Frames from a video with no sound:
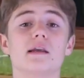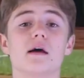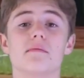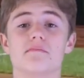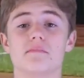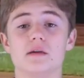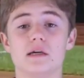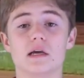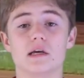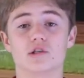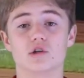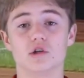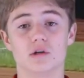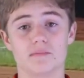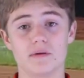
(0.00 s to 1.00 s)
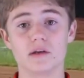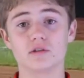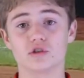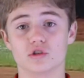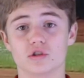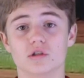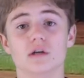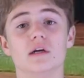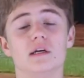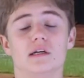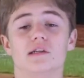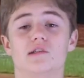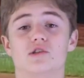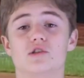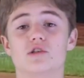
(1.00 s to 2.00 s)
not be as good a pitcher
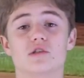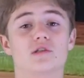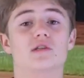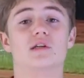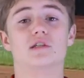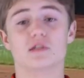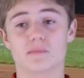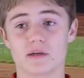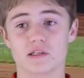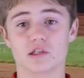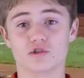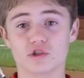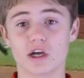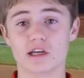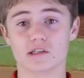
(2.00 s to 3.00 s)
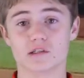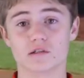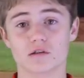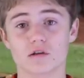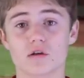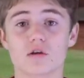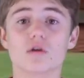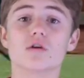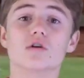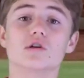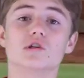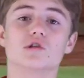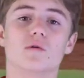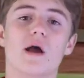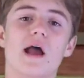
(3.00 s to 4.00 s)
as statistics may suggest.
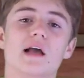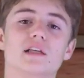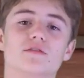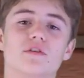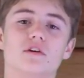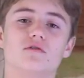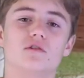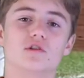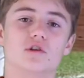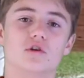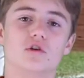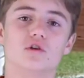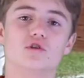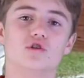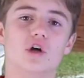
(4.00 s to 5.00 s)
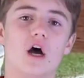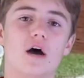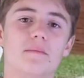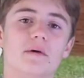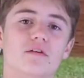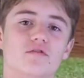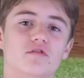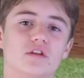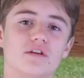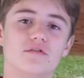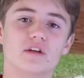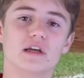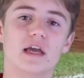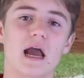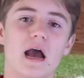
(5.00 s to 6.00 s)
So xFIP does a good job of
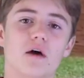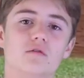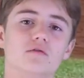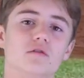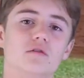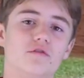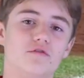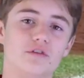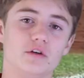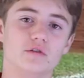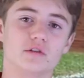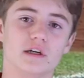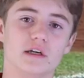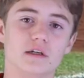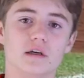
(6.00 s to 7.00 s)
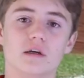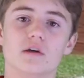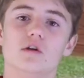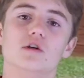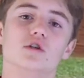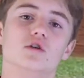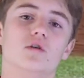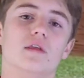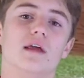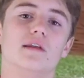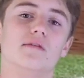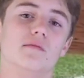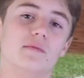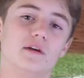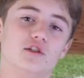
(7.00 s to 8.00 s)
leveling out the fielding so
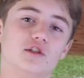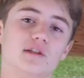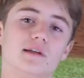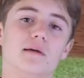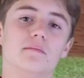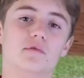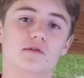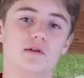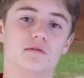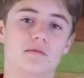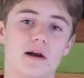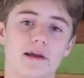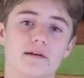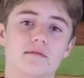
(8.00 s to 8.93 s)
that the pitching numbers are right.